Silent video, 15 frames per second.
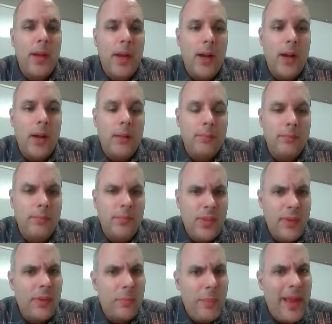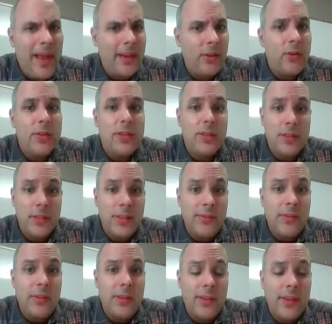Um, definitely patios
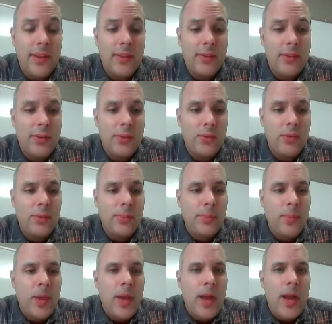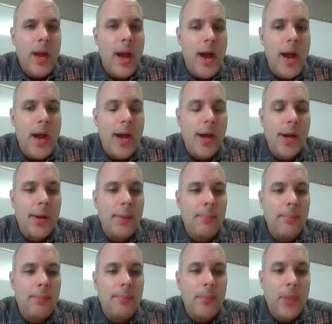different than the other two.
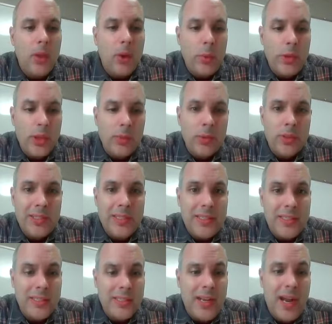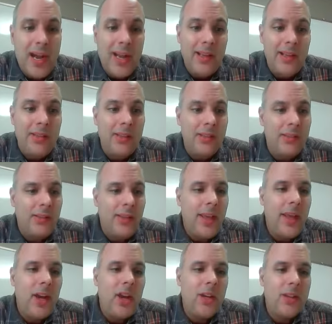Um, you know, we talked about tile and
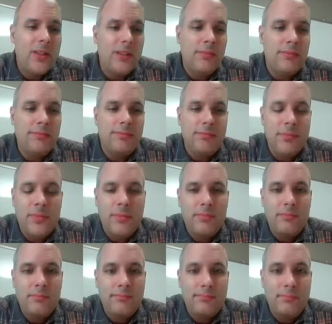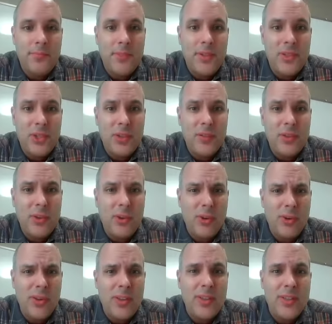chaos and
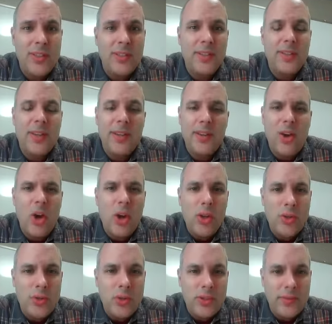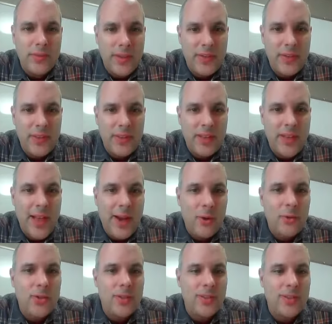conservatories and, and all sorts of different
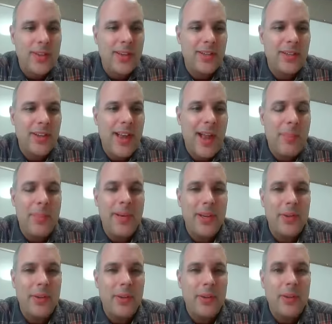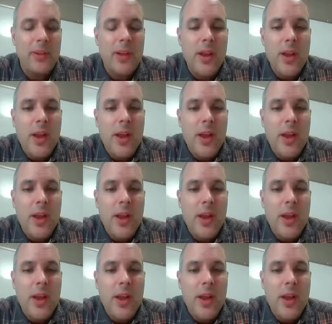houses that are happening out there.